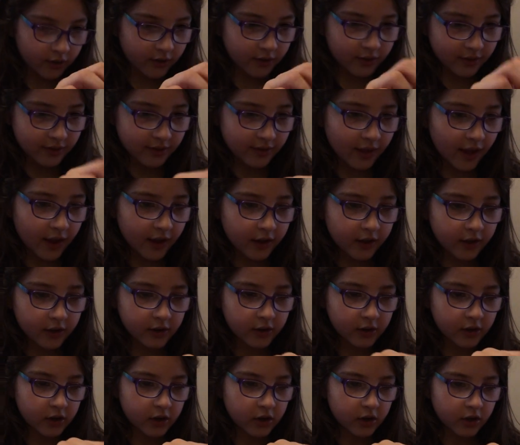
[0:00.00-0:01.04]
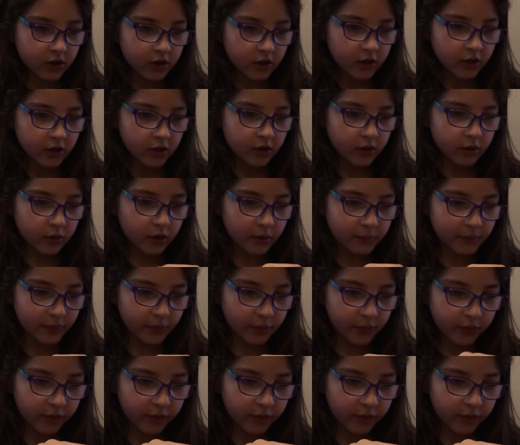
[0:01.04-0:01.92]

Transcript: Second, I mean